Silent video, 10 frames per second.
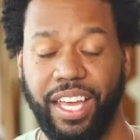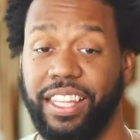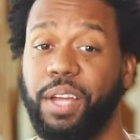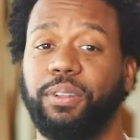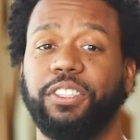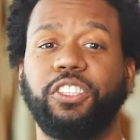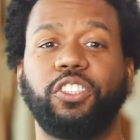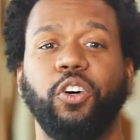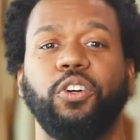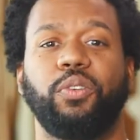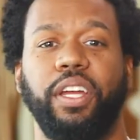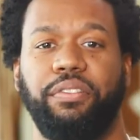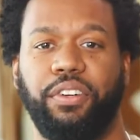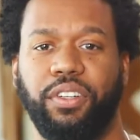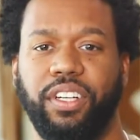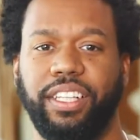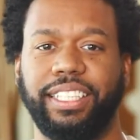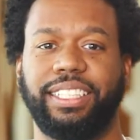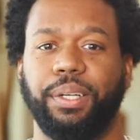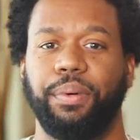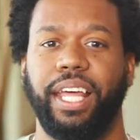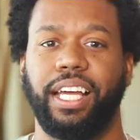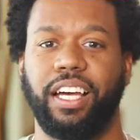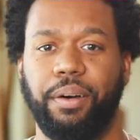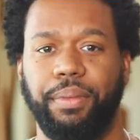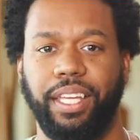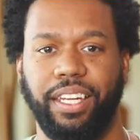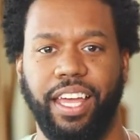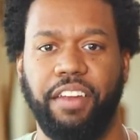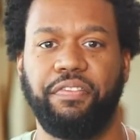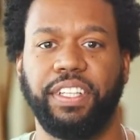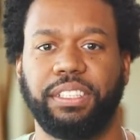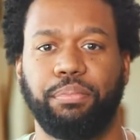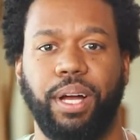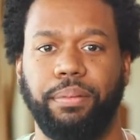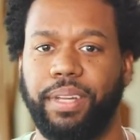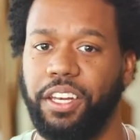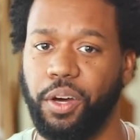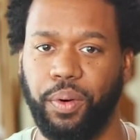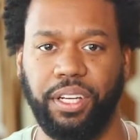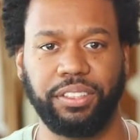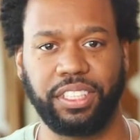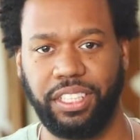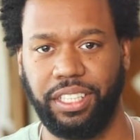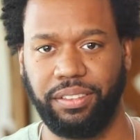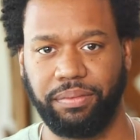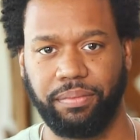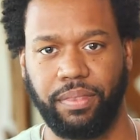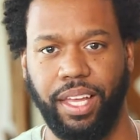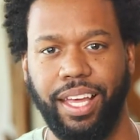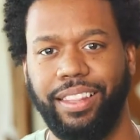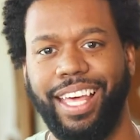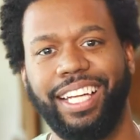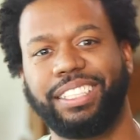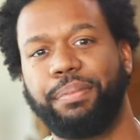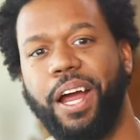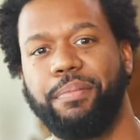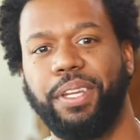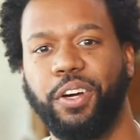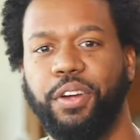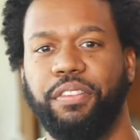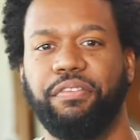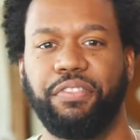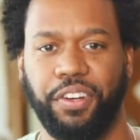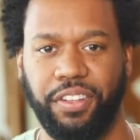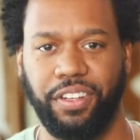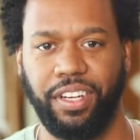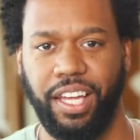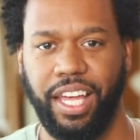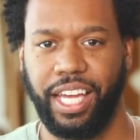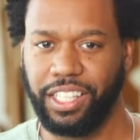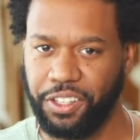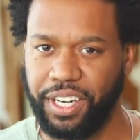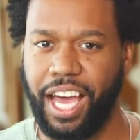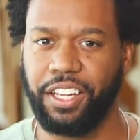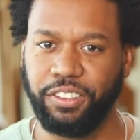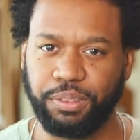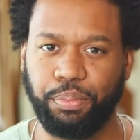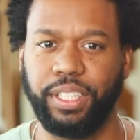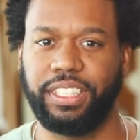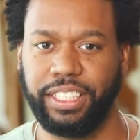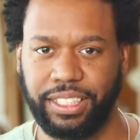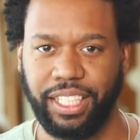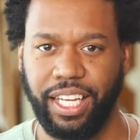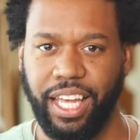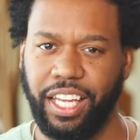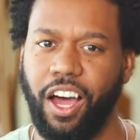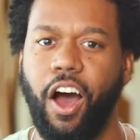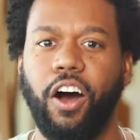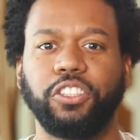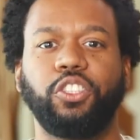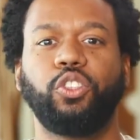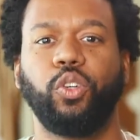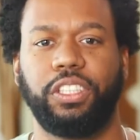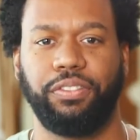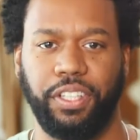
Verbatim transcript: They were so grateful that someone had come in and fixed a problem that no one else could. That inspired me to go even further and learn how to use spreadsheets in all sorts of